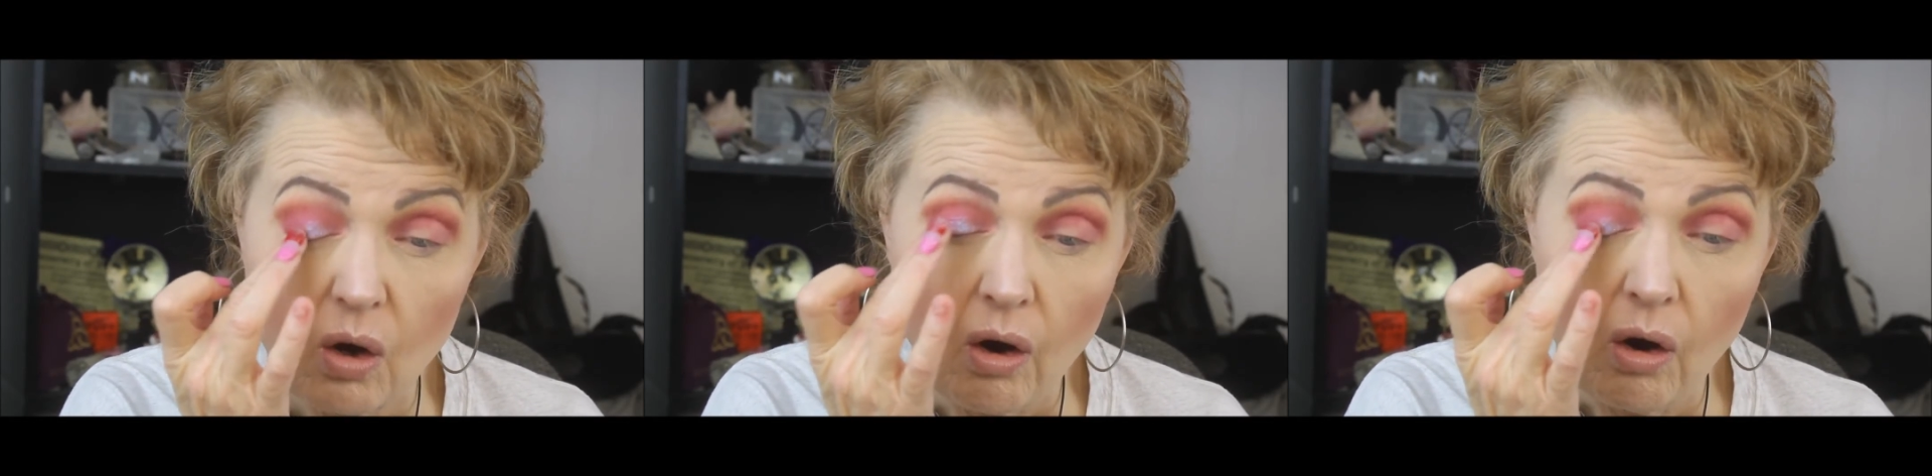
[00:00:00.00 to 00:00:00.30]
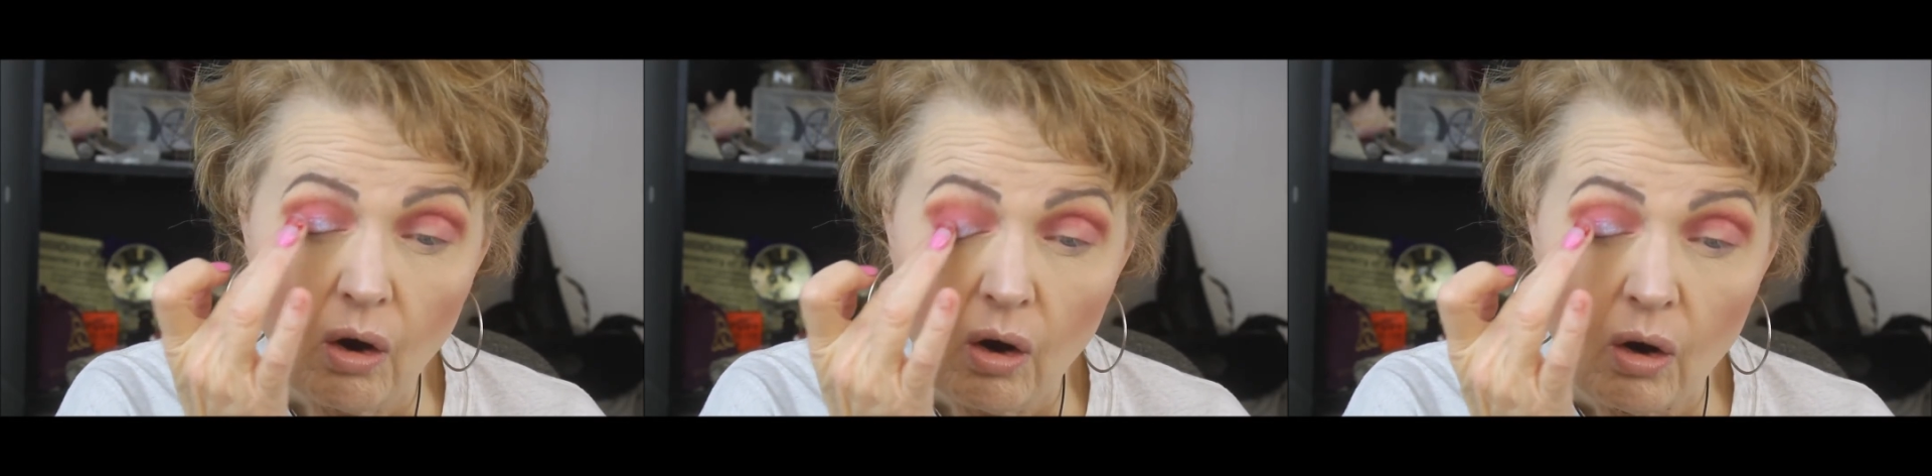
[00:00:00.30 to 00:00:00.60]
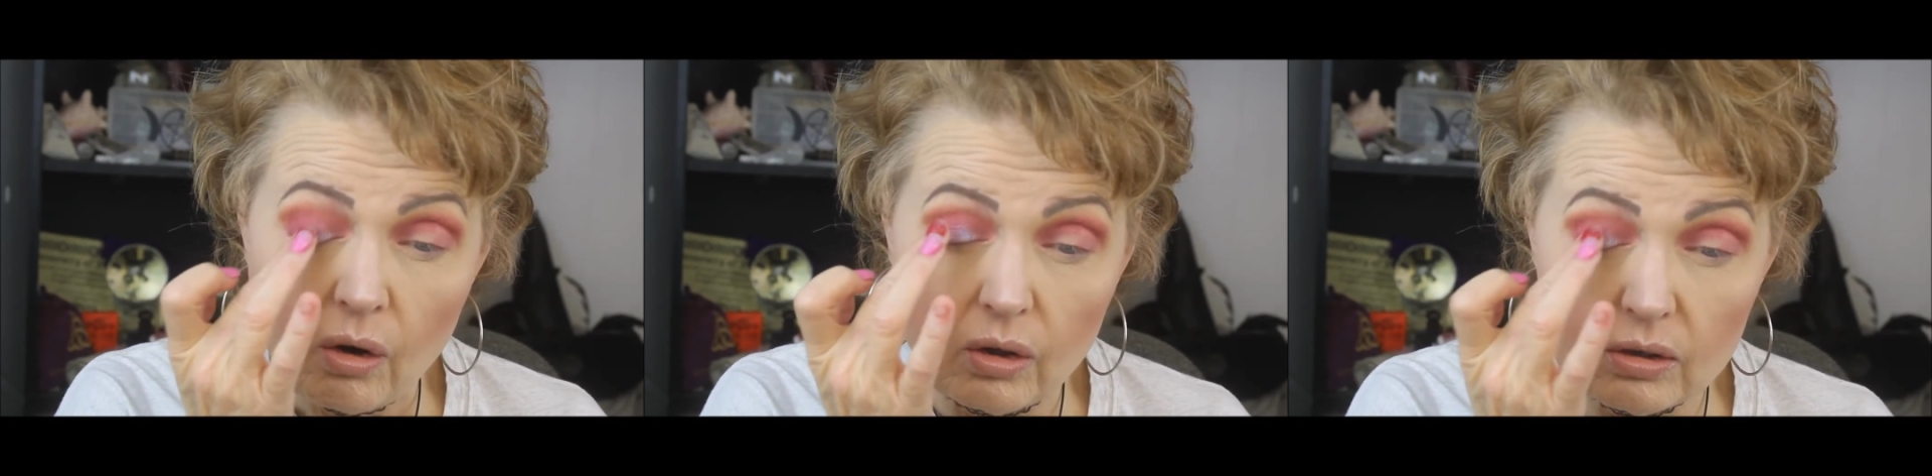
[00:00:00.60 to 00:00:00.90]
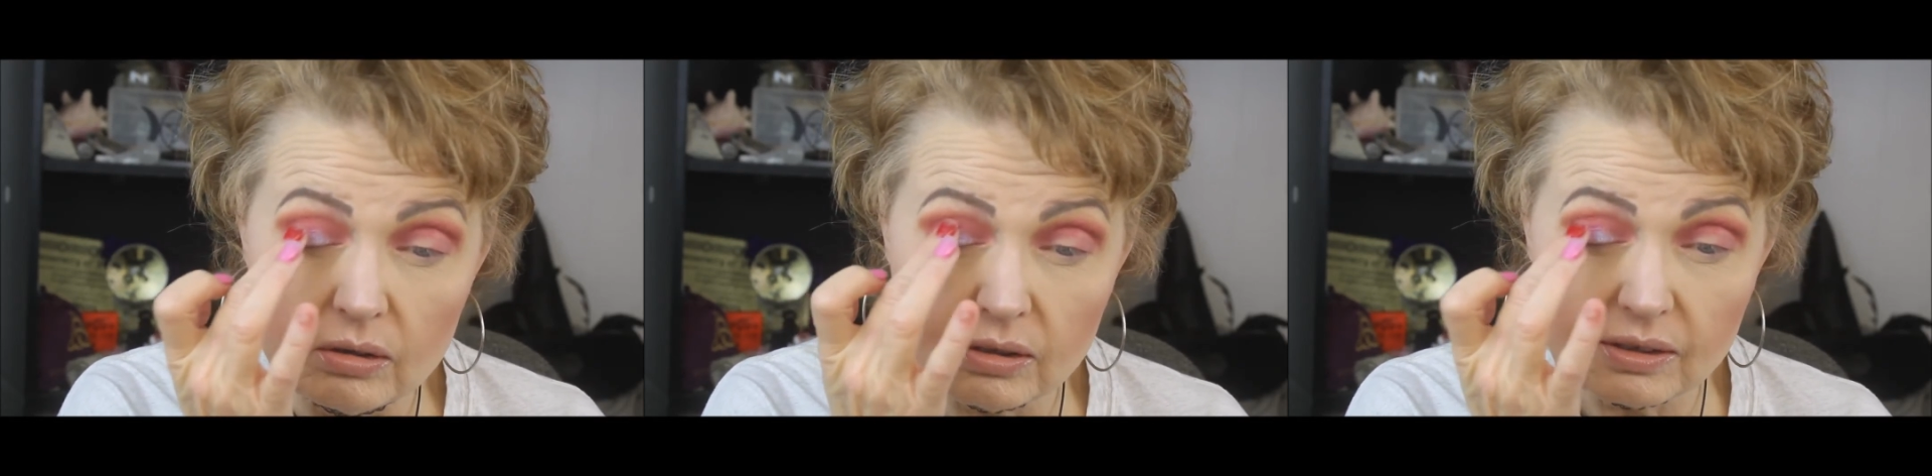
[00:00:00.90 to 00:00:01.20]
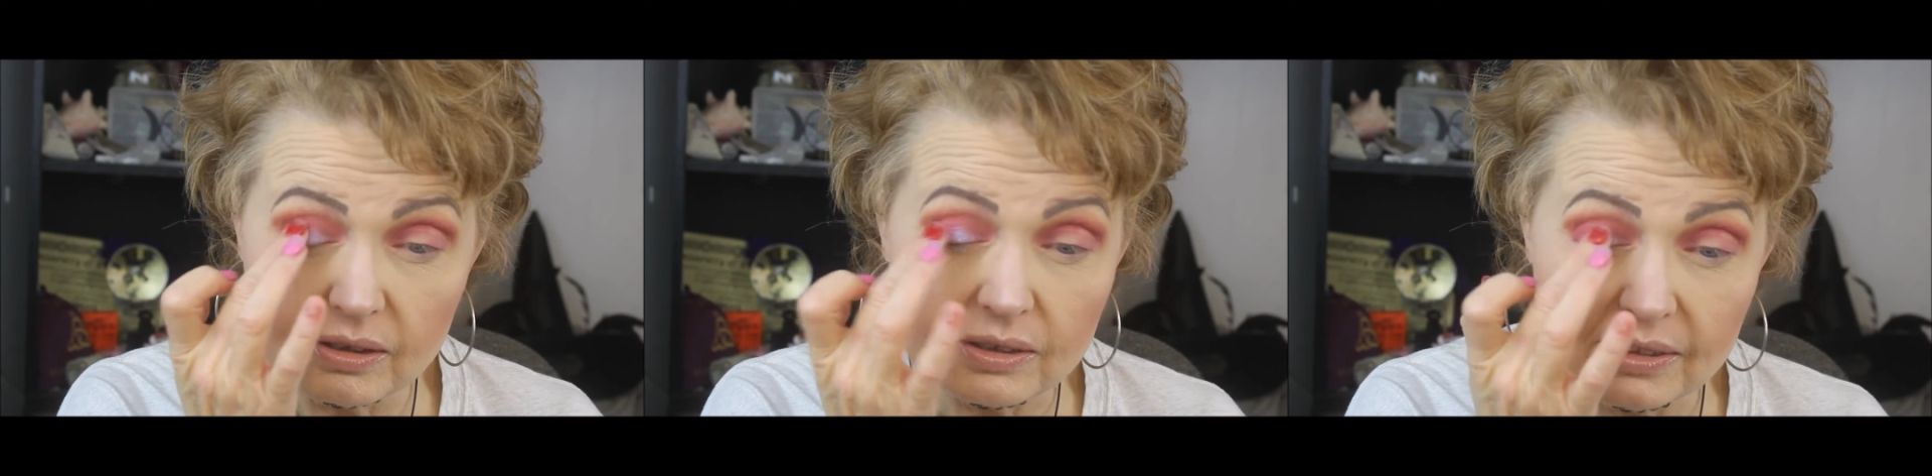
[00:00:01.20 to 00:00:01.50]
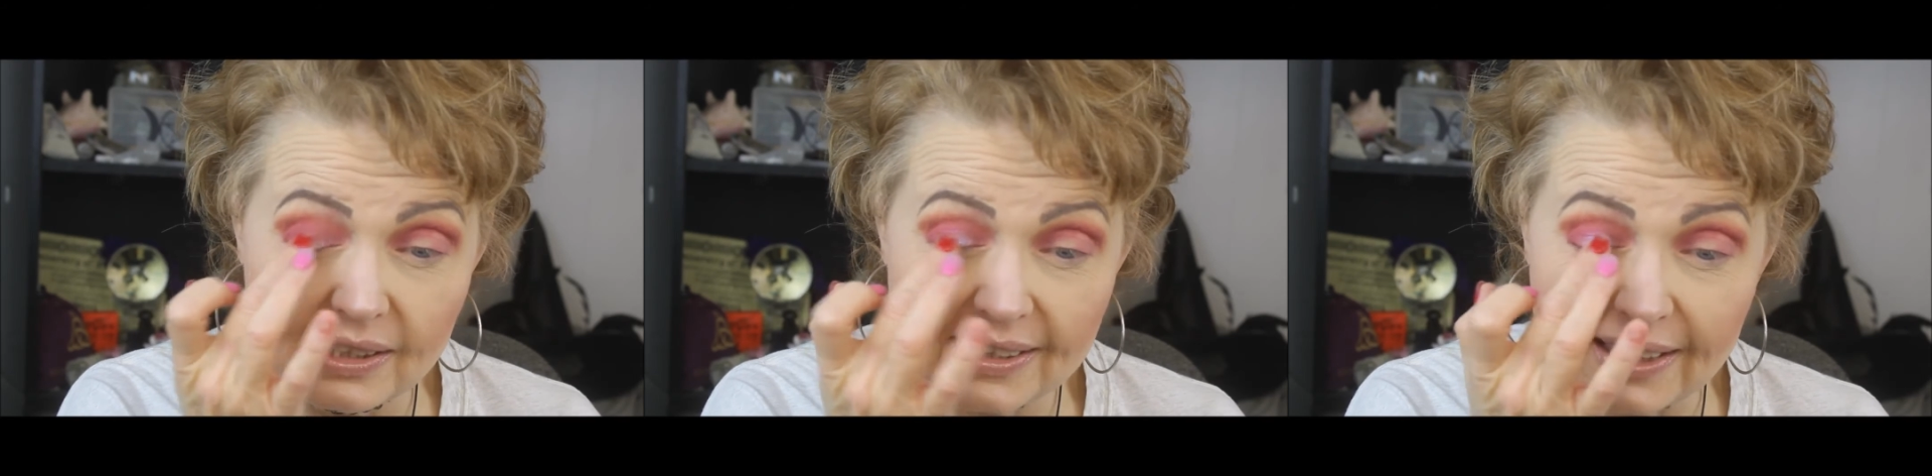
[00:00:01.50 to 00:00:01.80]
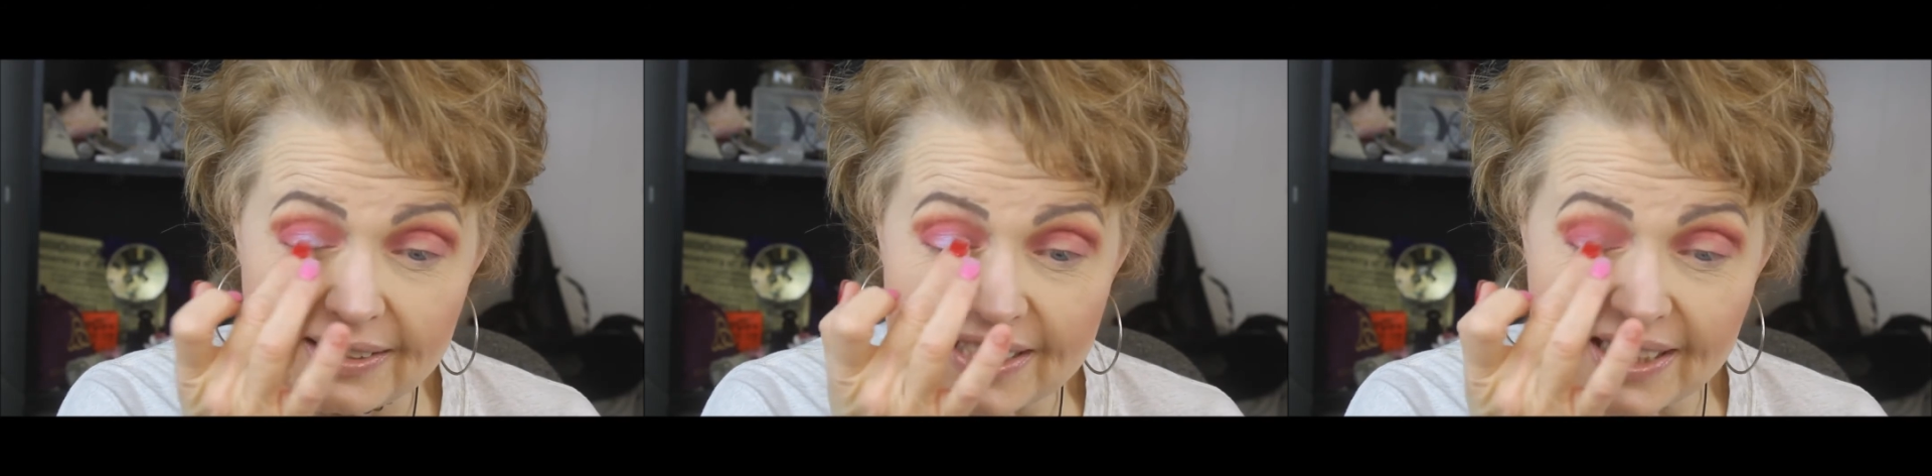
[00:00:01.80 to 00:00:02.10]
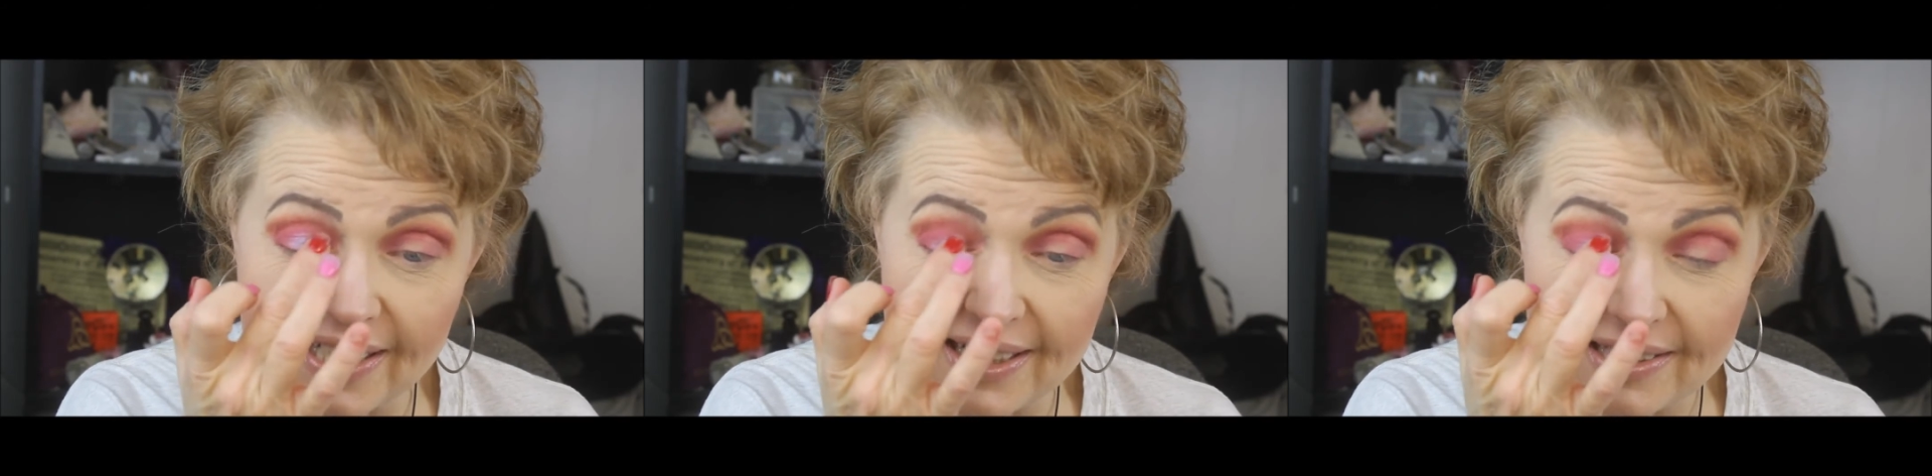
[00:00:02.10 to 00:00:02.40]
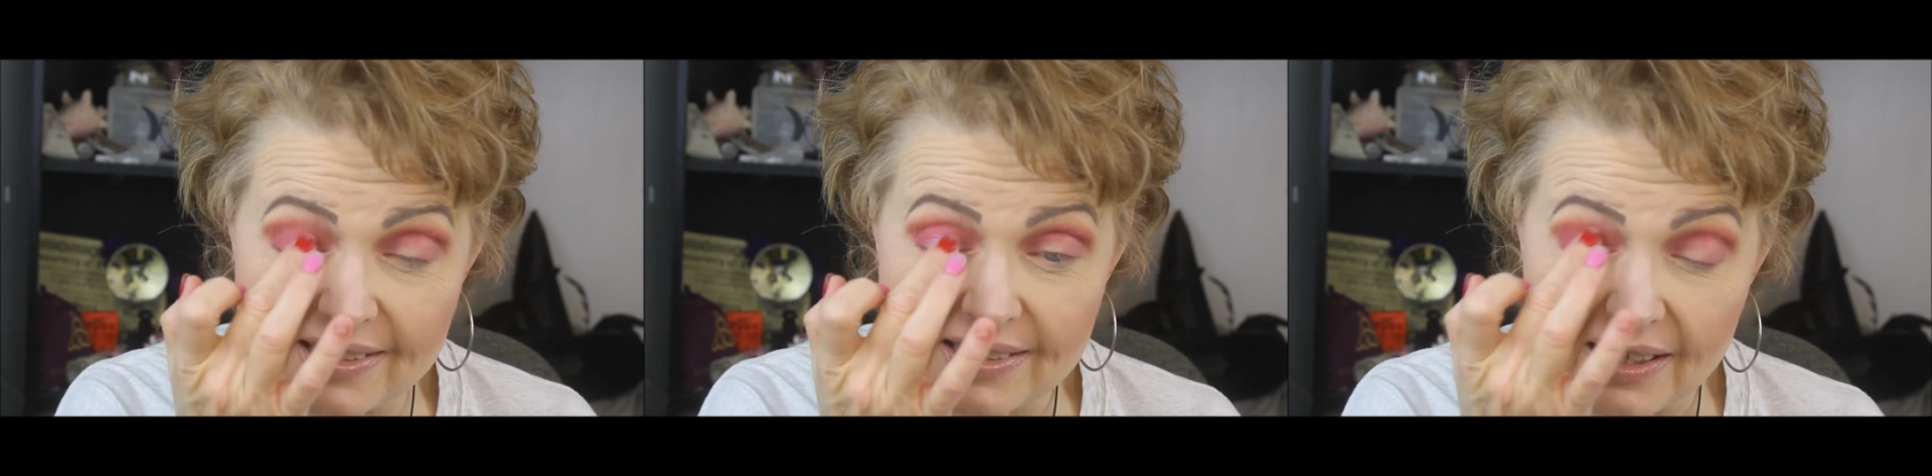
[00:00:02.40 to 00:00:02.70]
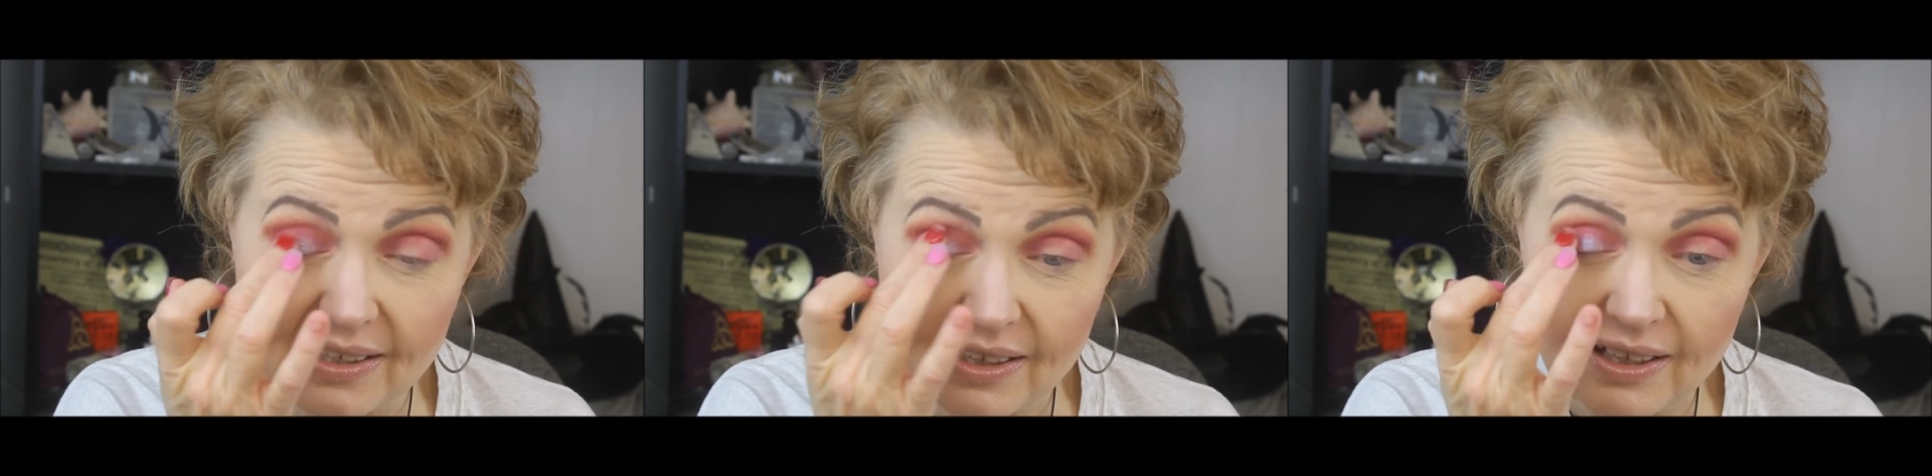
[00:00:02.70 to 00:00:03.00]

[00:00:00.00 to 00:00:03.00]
Ooh, look at this.